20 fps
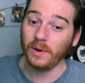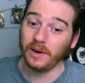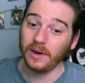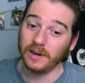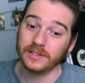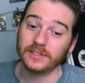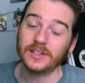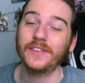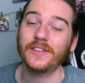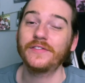We're
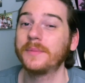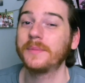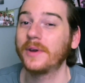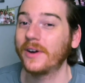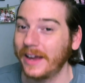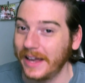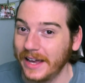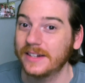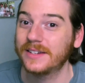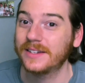gonna start from
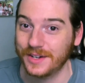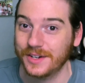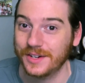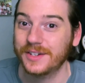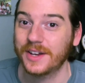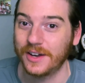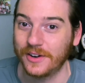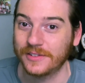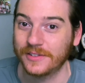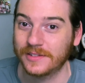your head to your
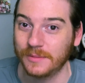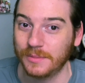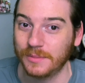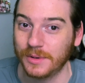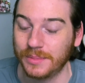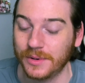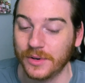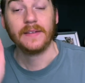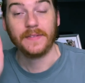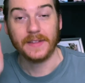toes,
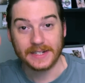little boo-boo.